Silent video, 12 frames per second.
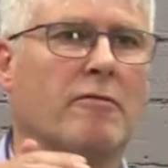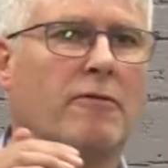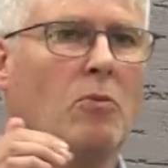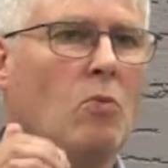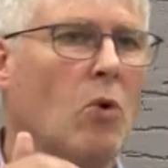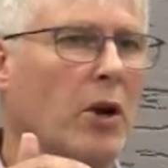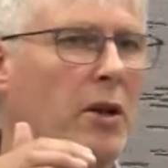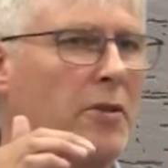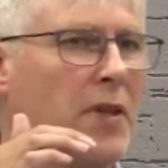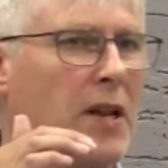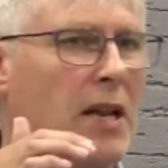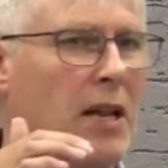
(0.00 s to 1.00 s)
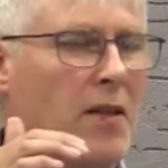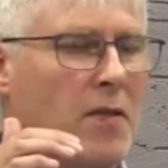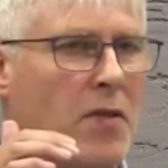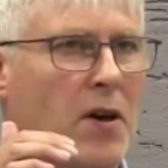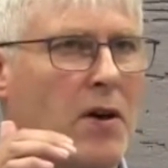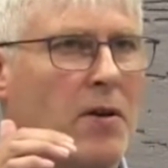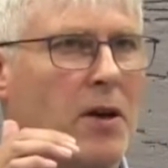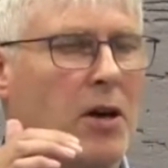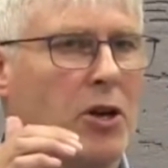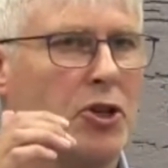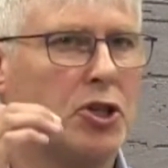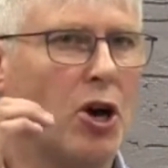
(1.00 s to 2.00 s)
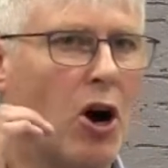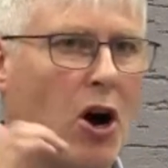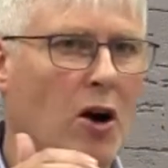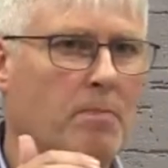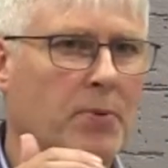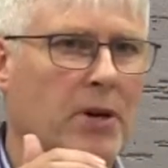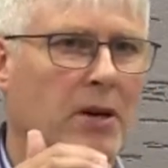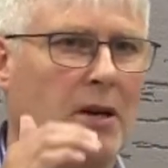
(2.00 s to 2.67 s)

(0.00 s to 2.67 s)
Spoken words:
from one of the top